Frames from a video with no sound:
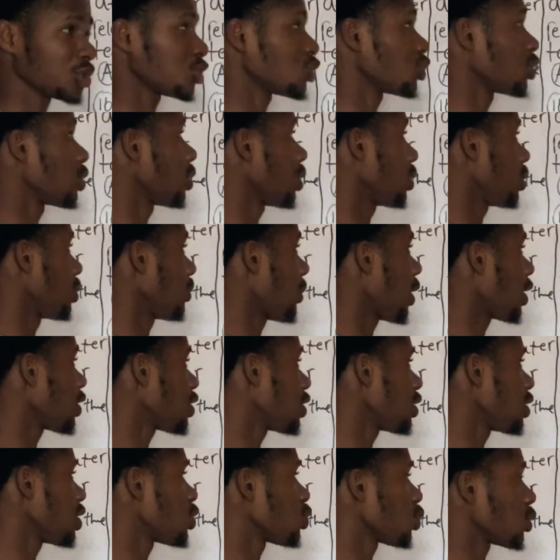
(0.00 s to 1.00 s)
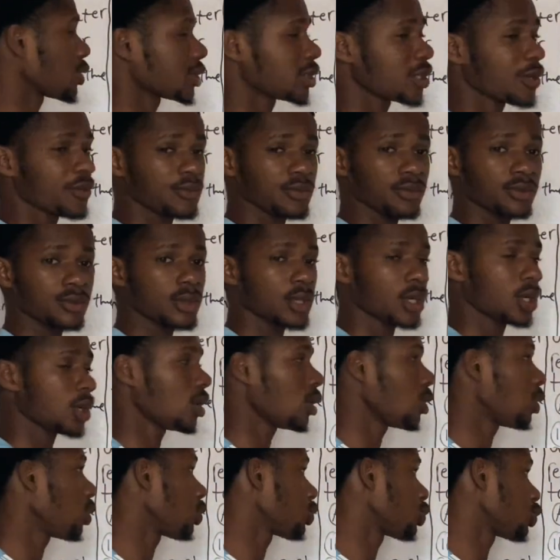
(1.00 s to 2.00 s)
So imagine this was 7
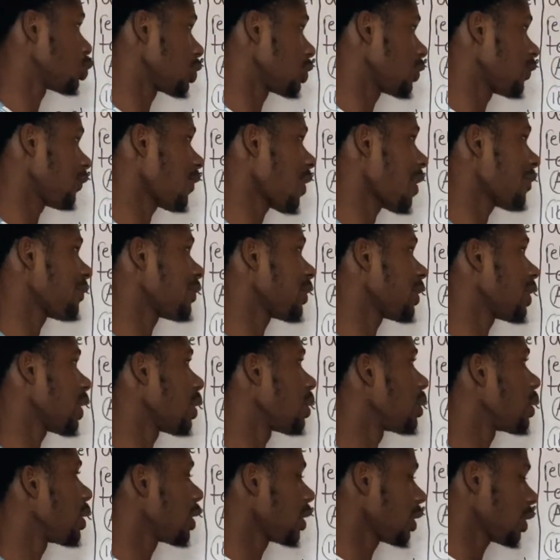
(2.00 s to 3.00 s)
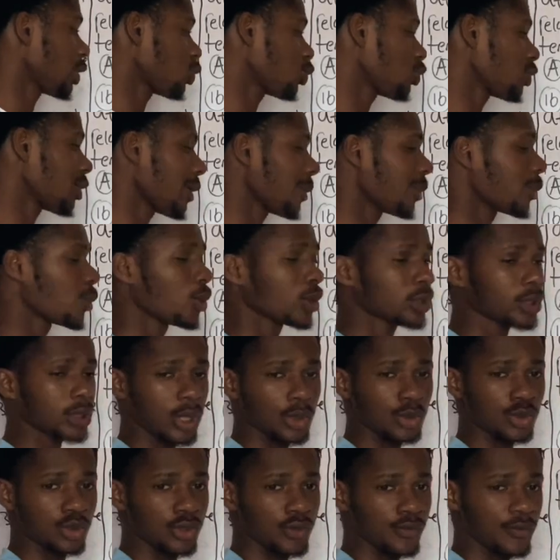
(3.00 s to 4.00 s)
or 25 rather. It would have been what now?
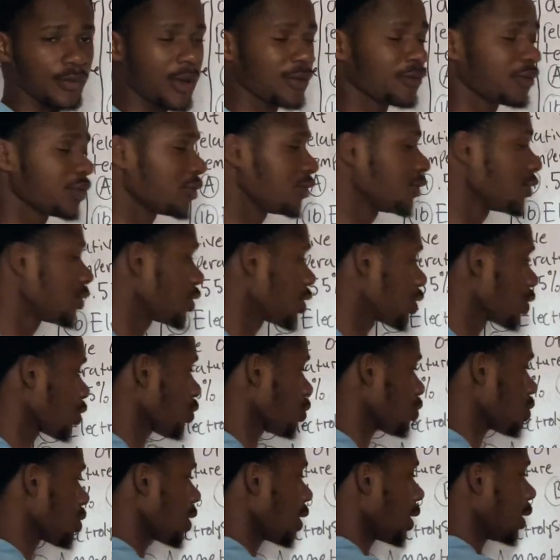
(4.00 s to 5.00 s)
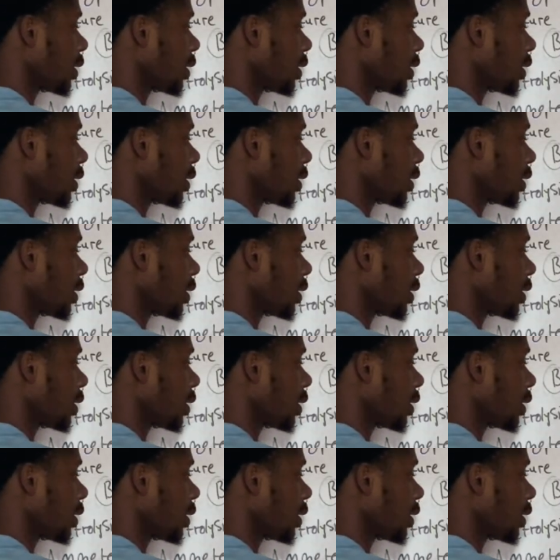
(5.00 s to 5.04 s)
25 degrees Celsius.